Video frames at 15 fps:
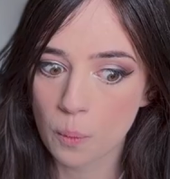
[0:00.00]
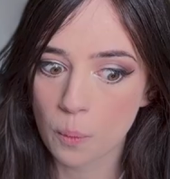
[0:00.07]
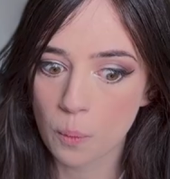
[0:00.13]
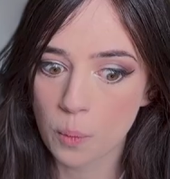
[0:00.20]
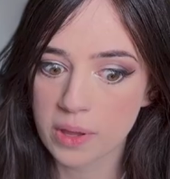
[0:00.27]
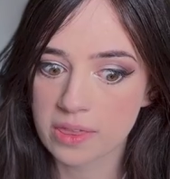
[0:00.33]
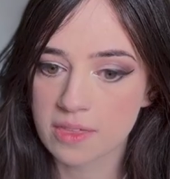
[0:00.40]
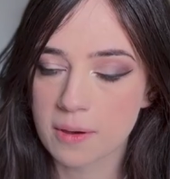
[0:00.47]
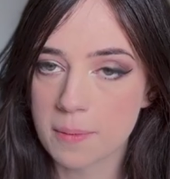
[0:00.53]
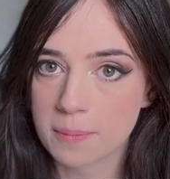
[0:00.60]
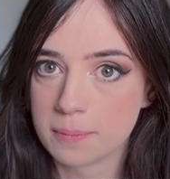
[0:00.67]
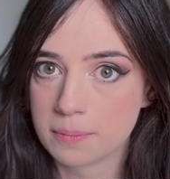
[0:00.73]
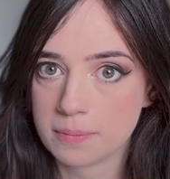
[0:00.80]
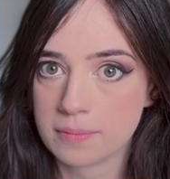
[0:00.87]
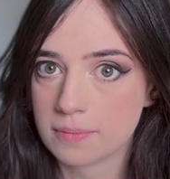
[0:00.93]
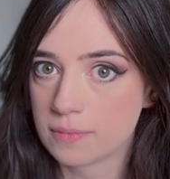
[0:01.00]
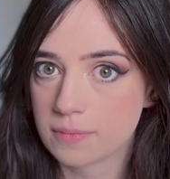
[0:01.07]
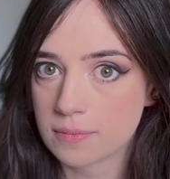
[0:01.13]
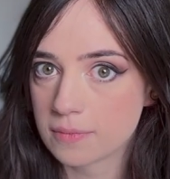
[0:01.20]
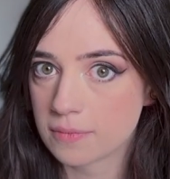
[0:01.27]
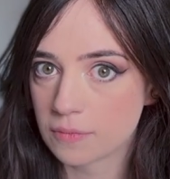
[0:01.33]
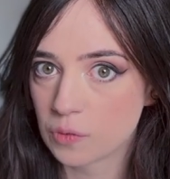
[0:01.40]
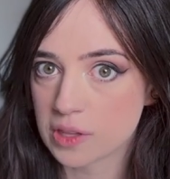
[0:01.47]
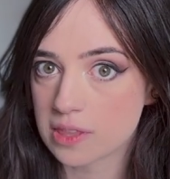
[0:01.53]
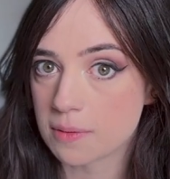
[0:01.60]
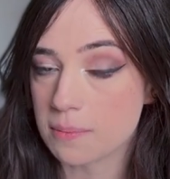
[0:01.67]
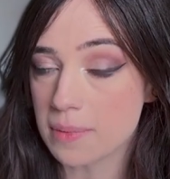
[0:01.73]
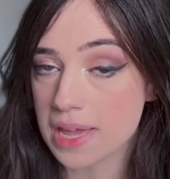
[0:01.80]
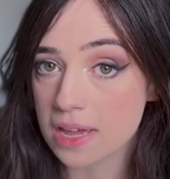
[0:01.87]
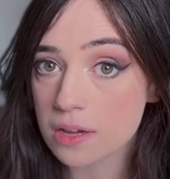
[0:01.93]
with a
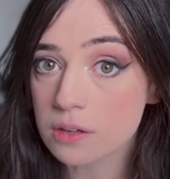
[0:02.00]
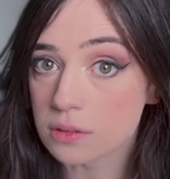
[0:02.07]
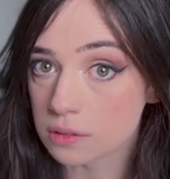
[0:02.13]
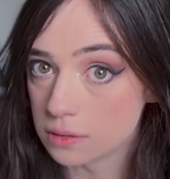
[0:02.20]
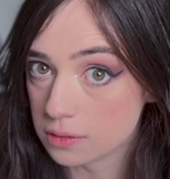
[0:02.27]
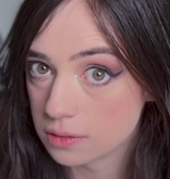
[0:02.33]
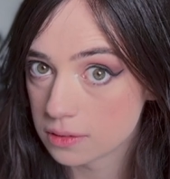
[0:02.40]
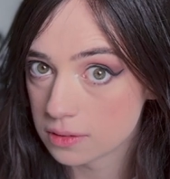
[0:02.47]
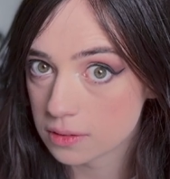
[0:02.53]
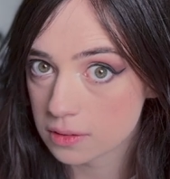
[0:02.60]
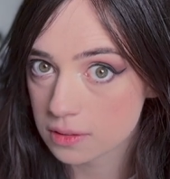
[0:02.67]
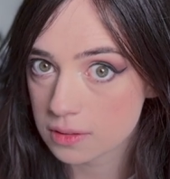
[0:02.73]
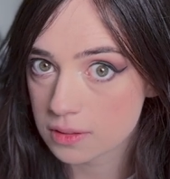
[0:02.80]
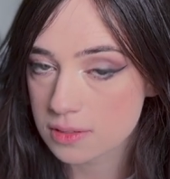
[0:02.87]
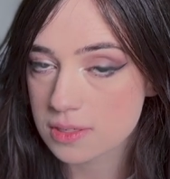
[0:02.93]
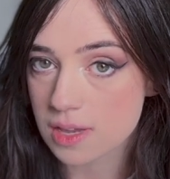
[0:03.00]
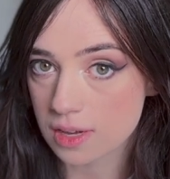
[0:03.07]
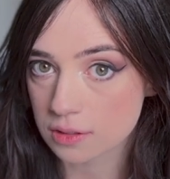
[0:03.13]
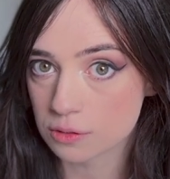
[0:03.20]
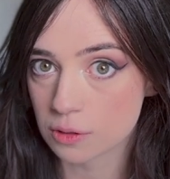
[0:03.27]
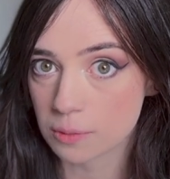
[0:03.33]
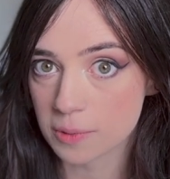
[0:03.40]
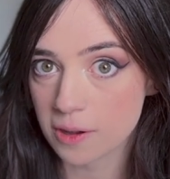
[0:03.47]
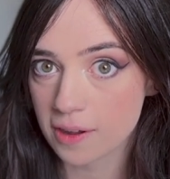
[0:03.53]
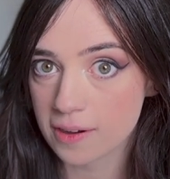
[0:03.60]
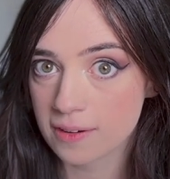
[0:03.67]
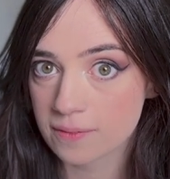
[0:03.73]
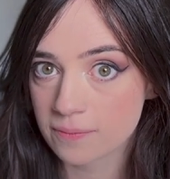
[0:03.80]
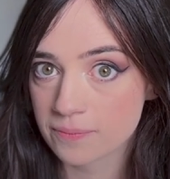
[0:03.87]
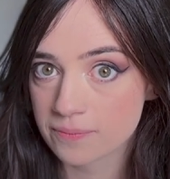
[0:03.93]
male sex robot.
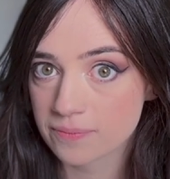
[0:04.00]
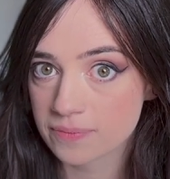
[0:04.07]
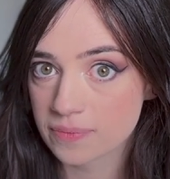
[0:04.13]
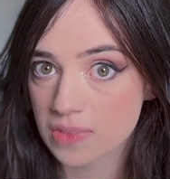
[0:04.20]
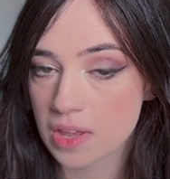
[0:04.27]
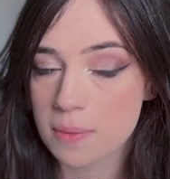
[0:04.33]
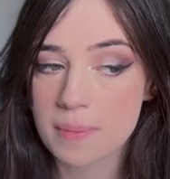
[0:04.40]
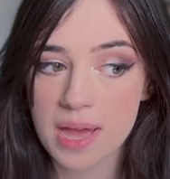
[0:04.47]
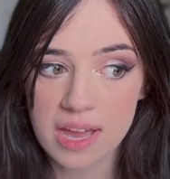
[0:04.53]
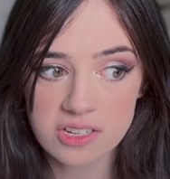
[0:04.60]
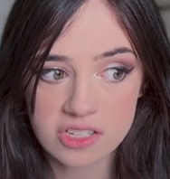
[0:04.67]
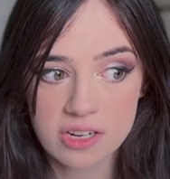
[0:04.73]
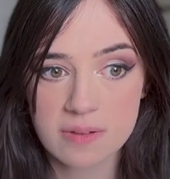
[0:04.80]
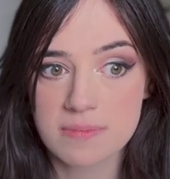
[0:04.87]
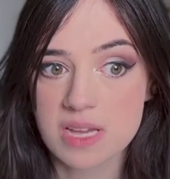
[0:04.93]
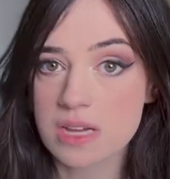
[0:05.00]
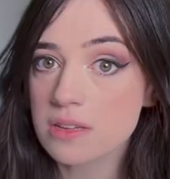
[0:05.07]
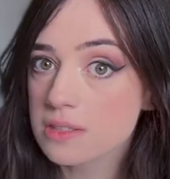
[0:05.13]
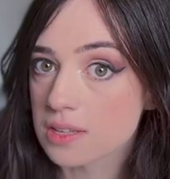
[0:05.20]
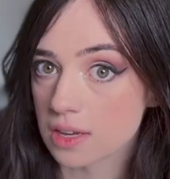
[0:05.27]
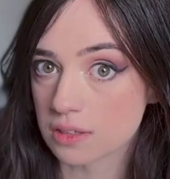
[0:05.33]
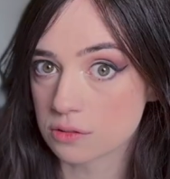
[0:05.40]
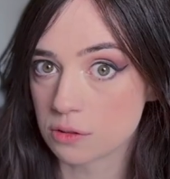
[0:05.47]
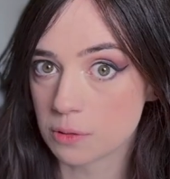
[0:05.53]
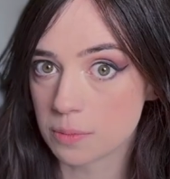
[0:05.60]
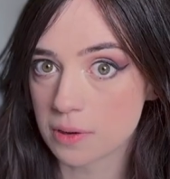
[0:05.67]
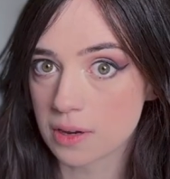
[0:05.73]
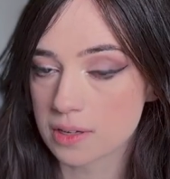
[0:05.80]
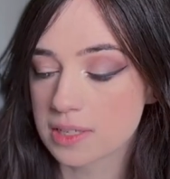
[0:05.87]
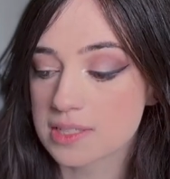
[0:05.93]
Imagine a male sex
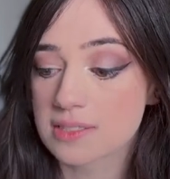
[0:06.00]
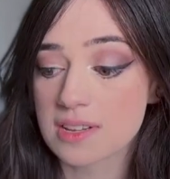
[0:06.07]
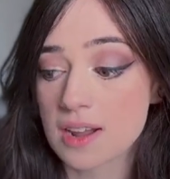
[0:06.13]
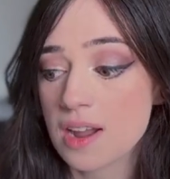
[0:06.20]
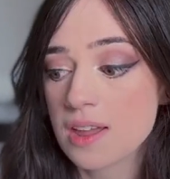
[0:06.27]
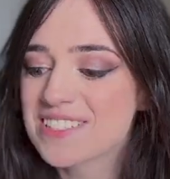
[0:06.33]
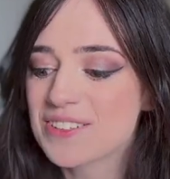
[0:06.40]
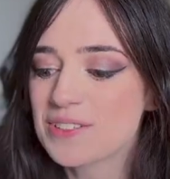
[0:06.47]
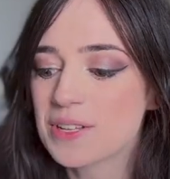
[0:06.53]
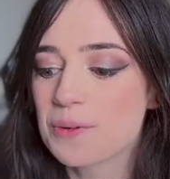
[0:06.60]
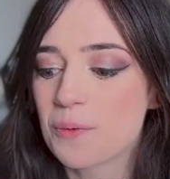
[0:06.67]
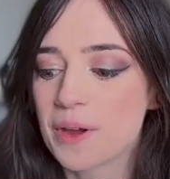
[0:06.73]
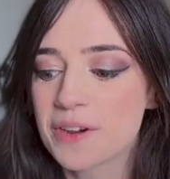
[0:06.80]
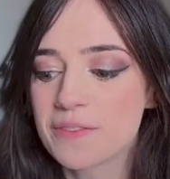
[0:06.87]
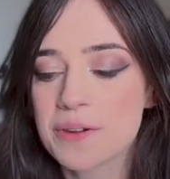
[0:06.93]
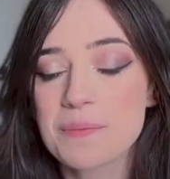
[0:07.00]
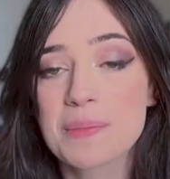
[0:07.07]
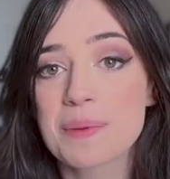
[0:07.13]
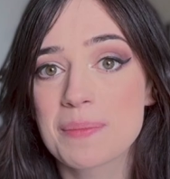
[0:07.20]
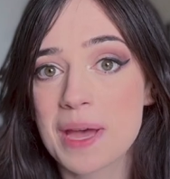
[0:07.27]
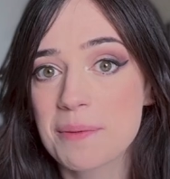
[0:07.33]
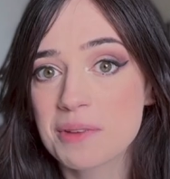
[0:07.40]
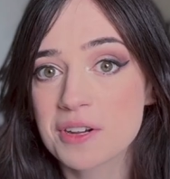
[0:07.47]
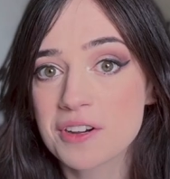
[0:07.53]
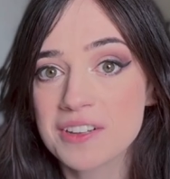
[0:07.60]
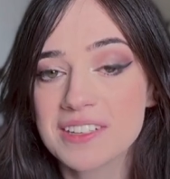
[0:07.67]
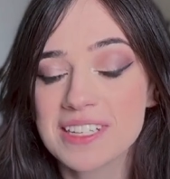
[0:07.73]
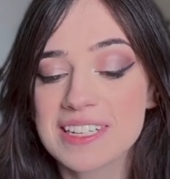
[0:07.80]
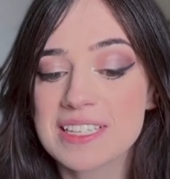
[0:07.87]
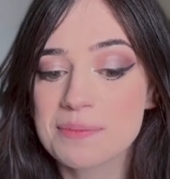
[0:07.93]
robot. Because there's only one of them, but Matt
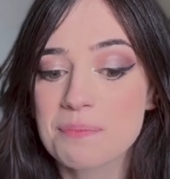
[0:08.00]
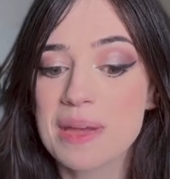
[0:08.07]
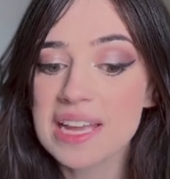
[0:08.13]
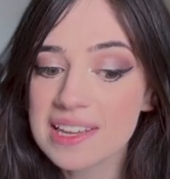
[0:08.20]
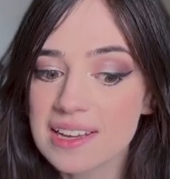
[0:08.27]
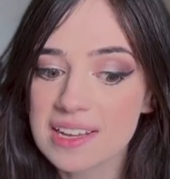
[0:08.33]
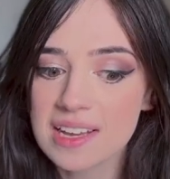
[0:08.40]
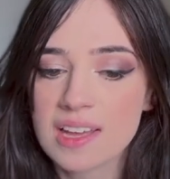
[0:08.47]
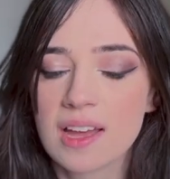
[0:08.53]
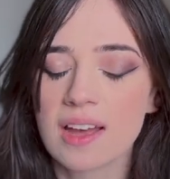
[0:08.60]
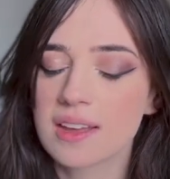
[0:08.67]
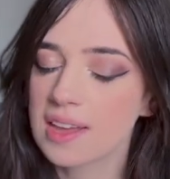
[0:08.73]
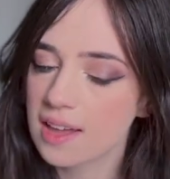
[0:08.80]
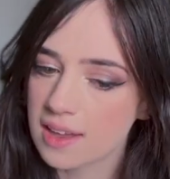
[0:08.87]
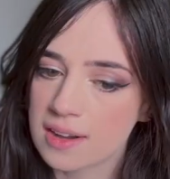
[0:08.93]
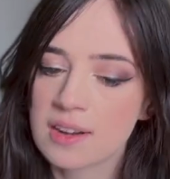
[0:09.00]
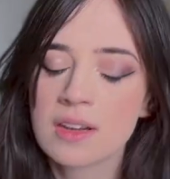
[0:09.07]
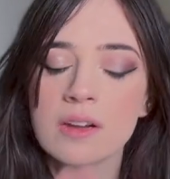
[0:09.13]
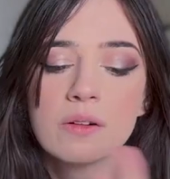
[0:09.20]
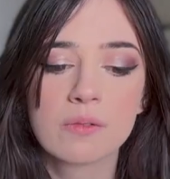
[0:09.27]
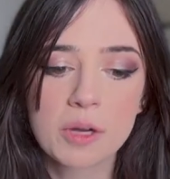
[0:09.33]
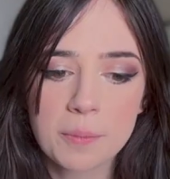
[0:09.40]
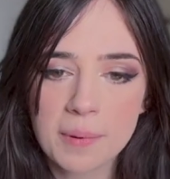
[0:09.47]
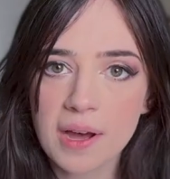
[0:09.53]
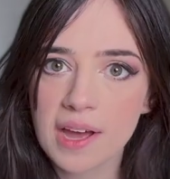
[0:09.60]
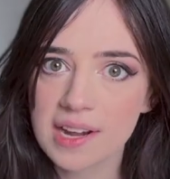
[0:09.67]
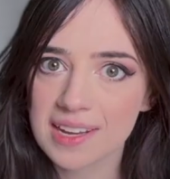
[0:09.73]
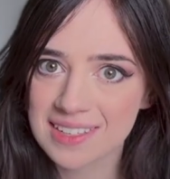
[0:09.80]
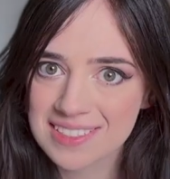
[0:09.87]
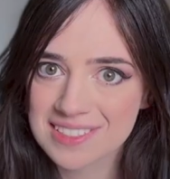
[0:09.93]
McCullen is making, again,
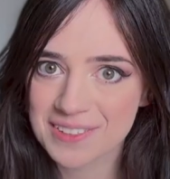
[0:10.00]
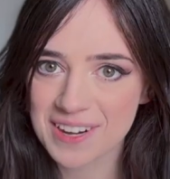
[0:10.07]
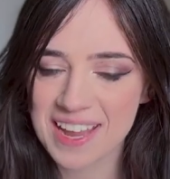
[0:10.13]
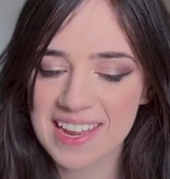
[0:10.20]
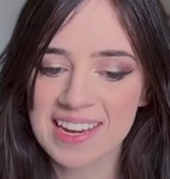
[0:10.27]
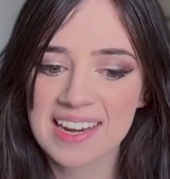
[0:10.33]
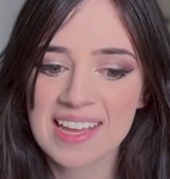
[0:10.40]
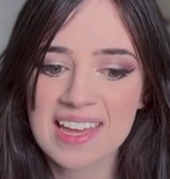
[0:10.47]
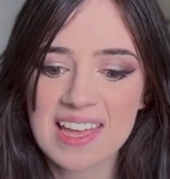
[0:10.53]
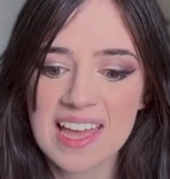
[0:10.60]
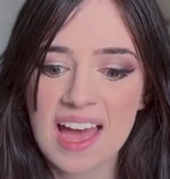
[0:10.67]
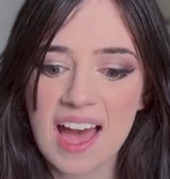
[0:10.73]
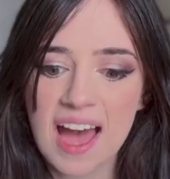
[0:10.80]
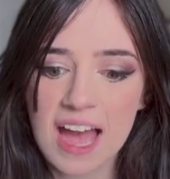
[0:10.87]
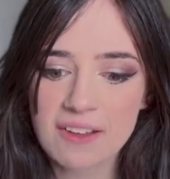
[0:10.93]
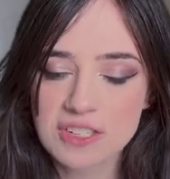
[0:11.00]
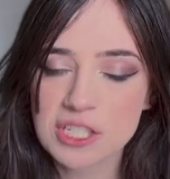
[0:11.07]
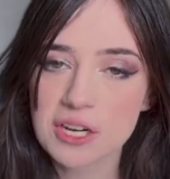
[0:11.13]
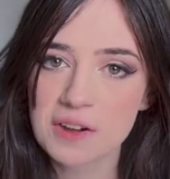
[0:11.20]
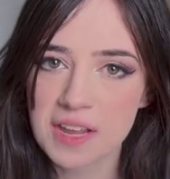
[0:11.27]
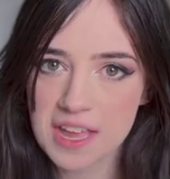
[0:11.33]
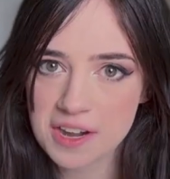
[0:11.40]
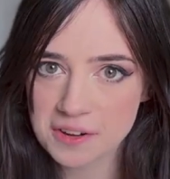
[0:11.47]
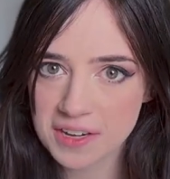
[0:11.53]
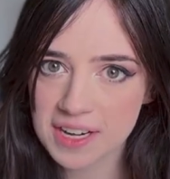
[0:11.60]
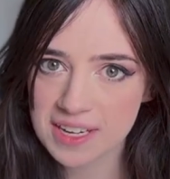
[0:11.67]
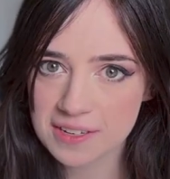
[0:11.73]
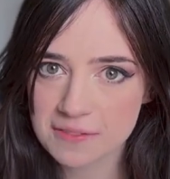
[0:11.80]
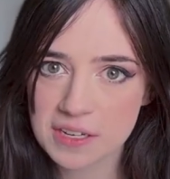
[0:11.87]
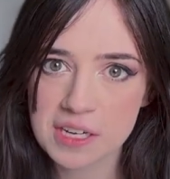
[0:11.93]
robotics, right? I've showed Henry
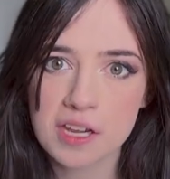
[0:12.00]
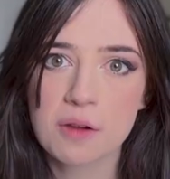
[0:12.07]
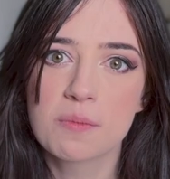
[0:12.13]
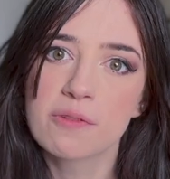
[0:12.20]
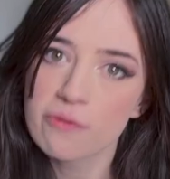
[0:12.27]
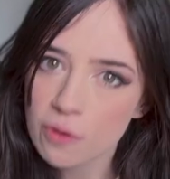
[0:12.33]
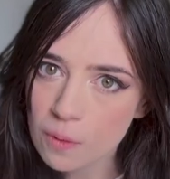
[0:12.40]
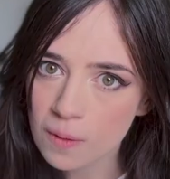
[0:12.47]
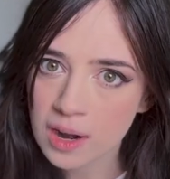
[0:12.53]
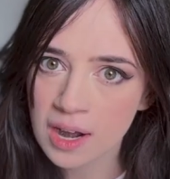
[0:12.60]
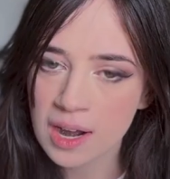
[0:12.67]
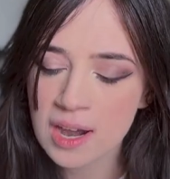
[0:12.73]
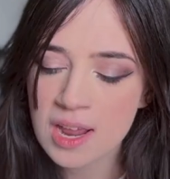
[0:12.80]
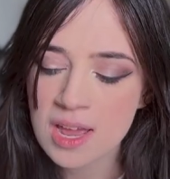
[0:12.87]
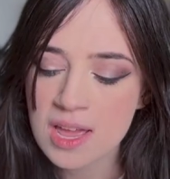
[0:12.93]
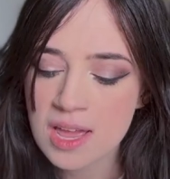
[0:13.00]
in a video before.